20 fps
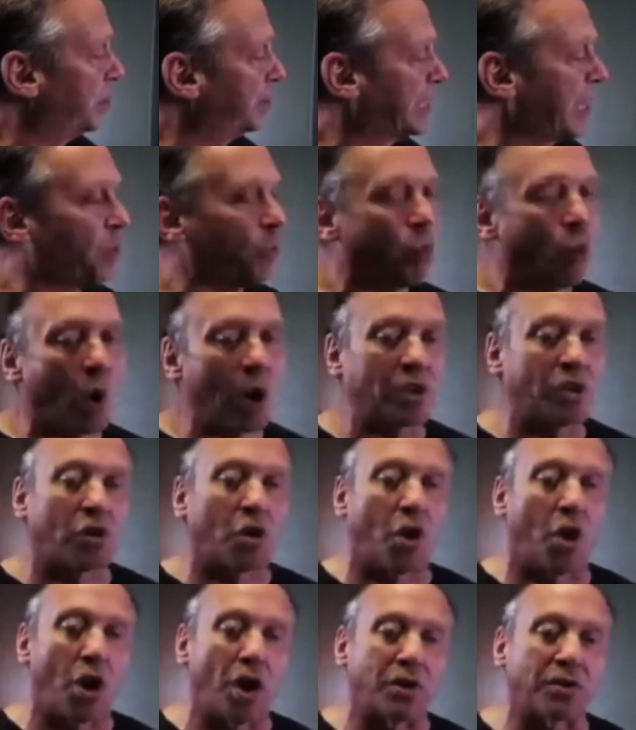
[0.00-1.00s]
at what
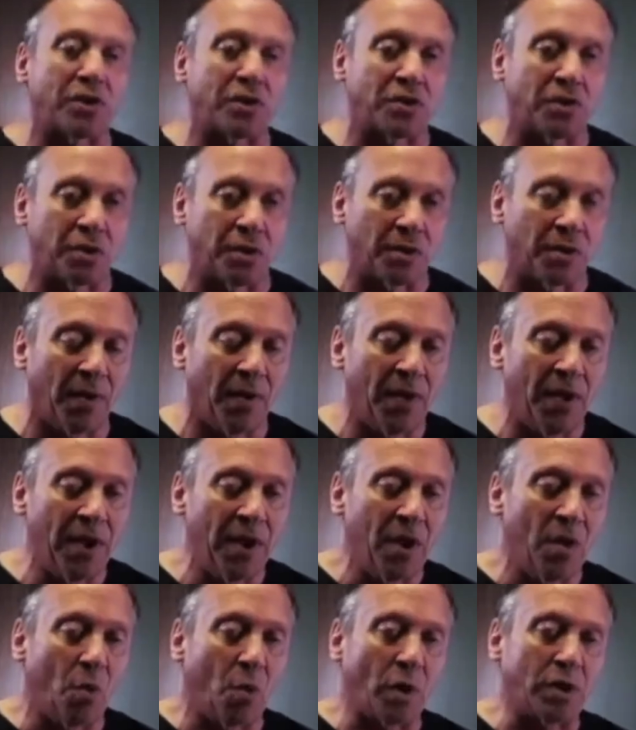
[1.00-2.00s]
causes an
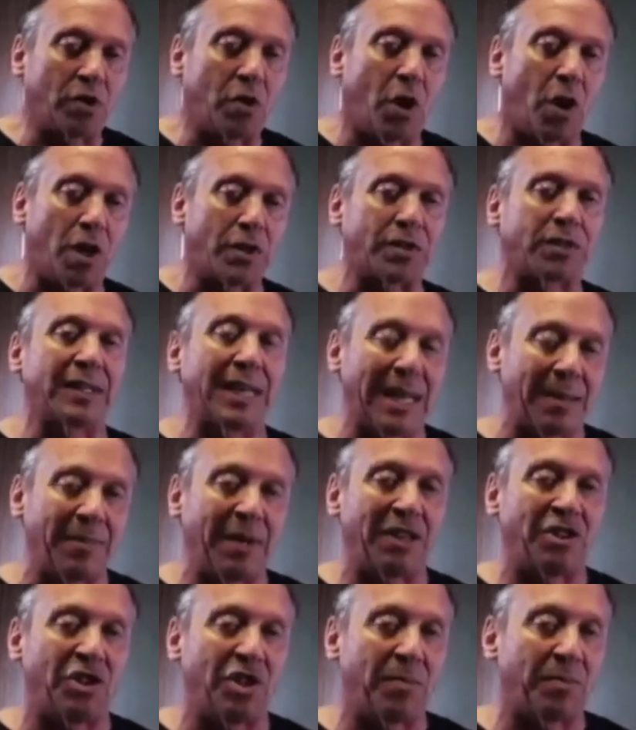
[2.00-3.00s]

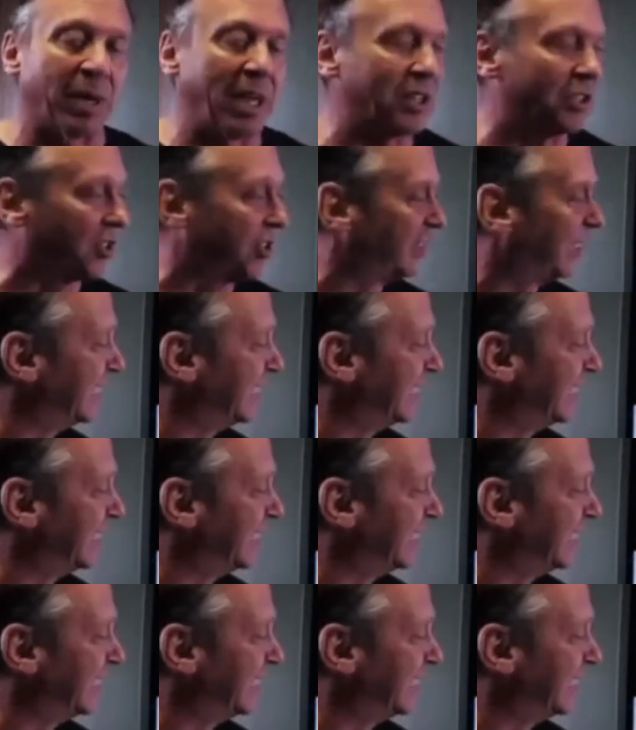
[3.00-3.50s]
MHE patient to